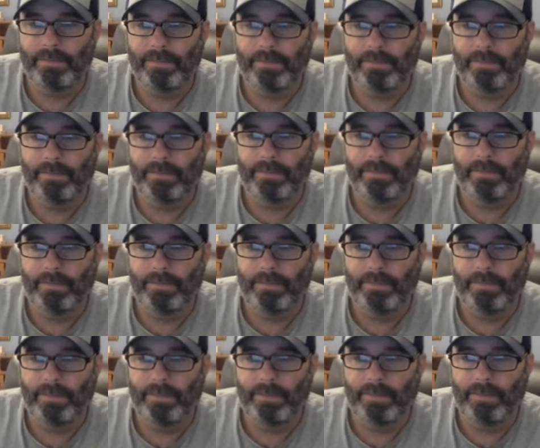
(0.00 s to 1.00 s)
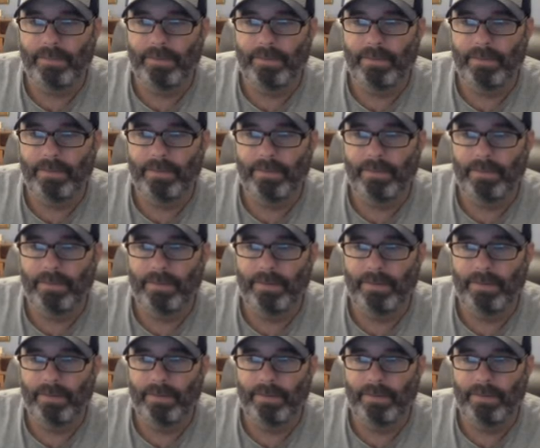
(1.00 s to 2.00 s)

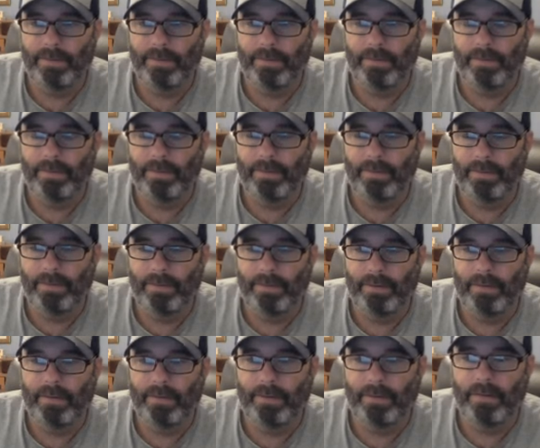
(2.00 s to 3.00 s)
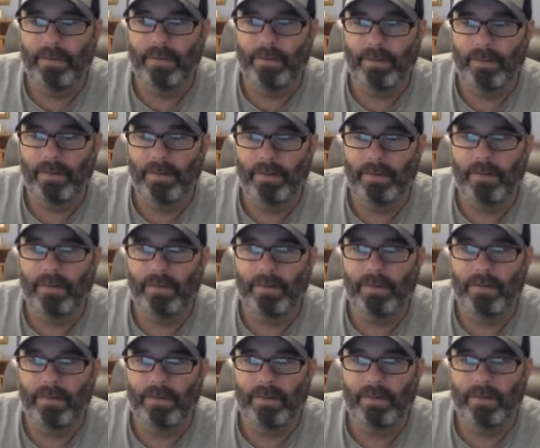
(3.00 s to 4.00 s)

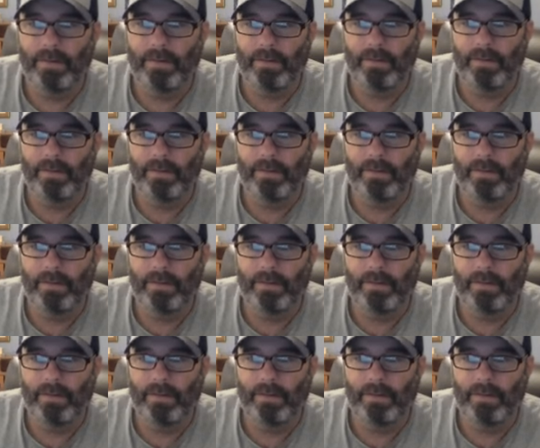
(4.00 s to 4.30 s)
No words are spoken by the person on screen.